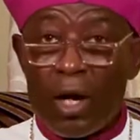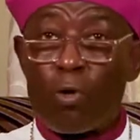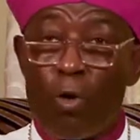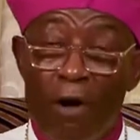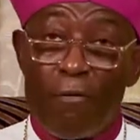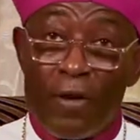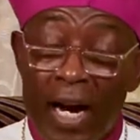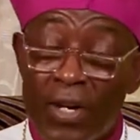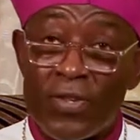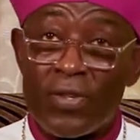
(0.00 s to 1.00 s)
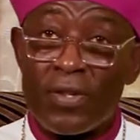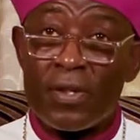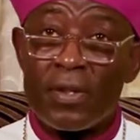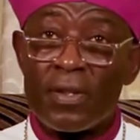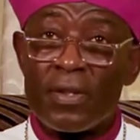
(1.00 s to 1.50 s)
graveyards,
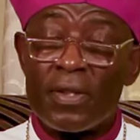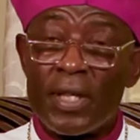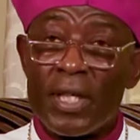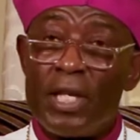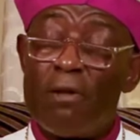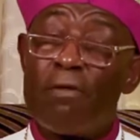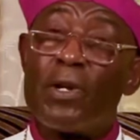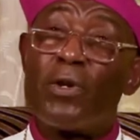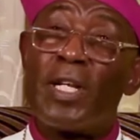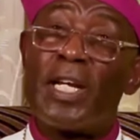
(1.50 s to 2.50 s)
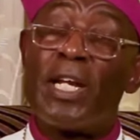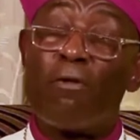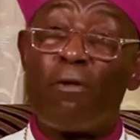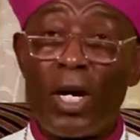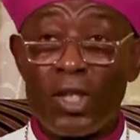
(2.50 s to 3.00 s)
even on the day
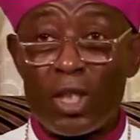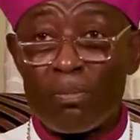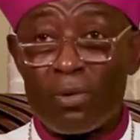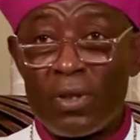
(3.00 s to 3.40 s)
of worship.